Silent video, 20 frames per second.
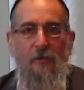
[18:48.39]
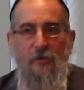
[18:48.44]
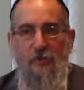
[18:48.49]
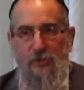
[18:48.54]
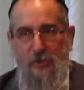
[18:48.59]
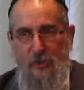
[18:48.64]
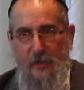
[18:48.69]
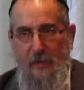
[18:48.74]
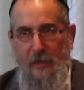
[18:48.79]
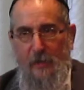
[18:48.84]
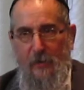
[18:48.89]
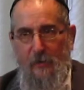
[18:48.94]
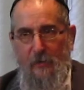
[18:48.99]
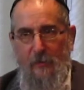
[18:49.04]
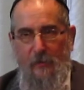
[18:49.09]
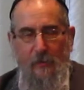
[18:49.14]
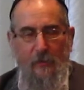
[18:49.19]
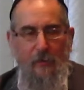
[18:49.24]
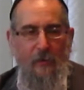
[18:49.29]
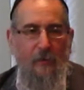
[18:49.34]

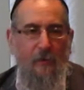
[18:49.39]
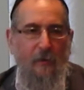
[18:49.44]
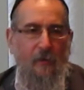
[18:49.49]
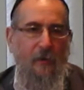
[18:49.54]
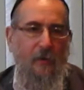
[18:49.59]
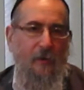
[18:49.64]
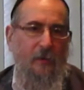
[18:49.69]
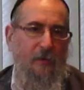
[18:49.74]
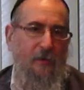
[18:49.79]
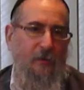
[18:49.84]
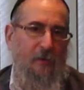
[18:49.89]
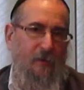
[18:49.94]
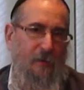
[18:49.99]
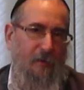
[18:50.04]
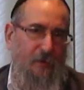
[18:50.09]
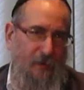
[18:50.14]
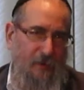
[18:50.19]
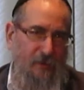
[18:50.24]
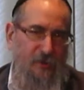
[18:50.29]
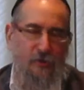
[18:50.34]
share
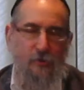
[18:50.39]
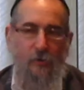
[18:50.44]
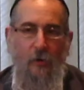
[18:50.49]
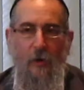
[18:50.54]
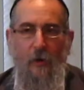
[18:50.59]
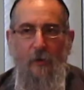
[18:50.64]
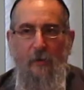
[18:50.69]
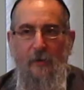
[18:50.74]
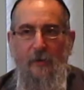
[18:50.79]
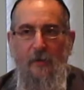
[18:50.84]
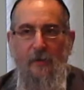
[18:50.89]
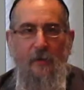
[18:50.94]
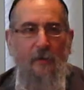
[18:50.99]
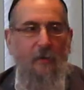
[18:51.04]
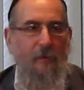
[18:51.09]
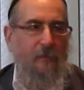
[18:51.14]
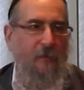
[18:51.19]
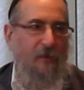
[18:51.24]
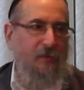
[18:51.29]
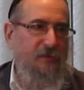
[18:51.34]
a story,
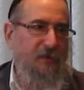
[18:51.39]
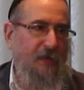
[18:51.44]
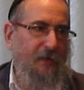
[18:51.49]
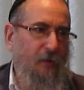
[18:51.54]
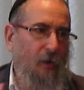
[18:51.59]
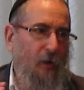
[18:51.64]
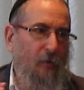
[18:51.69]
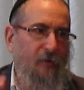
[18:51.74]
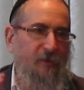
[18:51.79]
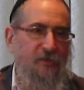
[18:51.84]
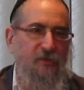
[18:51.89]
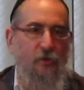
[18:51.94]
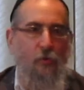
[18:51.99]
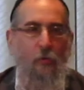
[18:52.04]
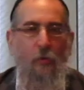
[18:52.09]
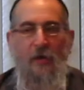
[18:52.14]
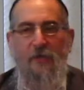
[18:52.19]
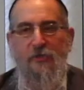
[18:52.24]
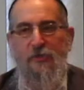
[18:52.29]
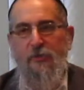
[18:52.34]
because I know this
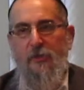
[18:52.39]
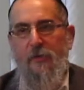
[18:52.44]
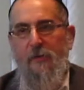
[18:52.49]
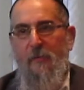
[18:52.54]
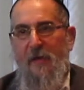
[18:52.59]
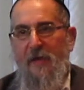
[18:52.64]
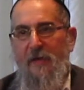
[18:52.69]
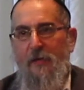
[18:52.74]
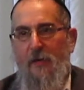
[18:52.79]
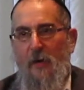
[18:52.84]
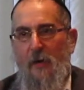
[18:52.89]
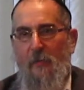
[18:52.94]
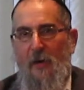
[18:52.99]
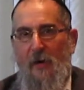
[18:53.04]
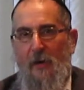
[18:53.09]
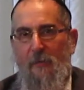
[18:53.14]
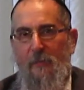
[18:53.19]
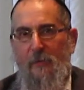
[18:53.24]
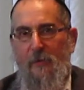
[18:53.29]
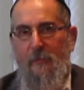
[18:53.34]
question may come
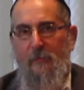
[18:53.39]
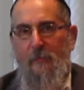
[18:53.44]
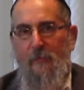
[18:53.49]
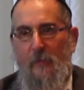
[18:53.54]
up.